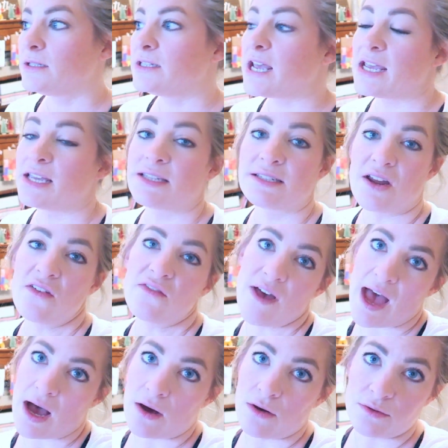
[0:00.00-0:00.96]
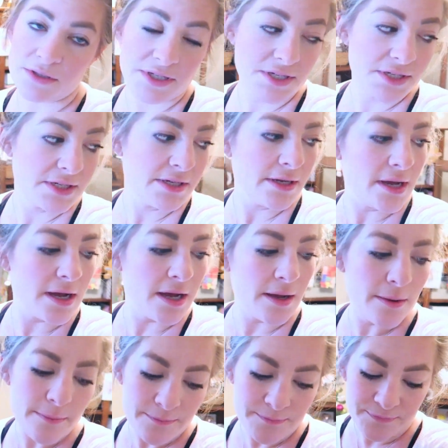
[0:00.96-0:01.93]
take stuff out
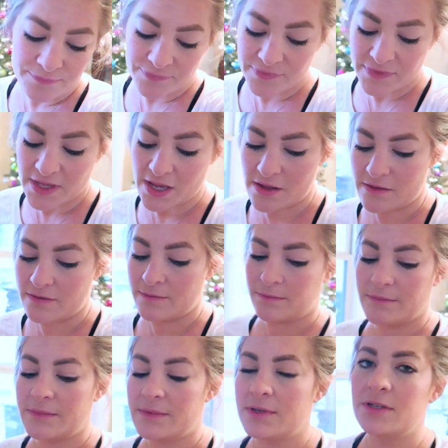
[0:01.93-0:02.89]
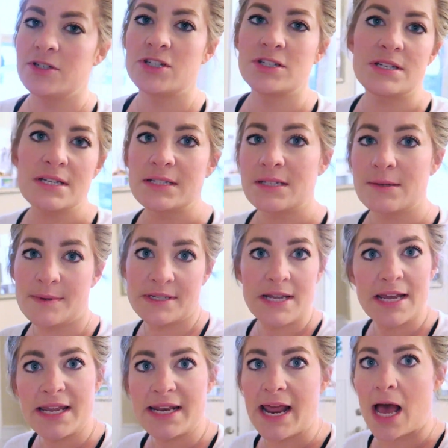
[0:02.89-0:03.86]
um, that just needs to be
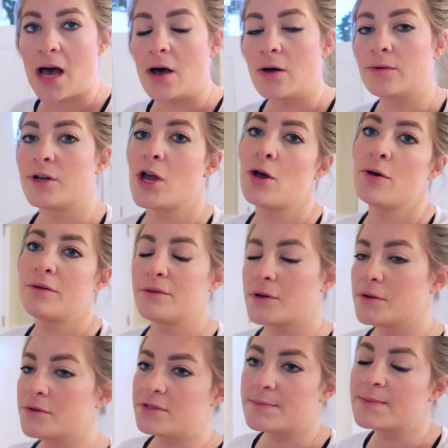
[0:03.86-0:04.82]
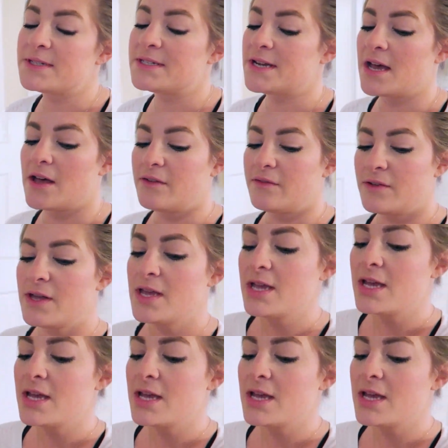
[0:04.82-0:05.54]
taken out and go through some stuff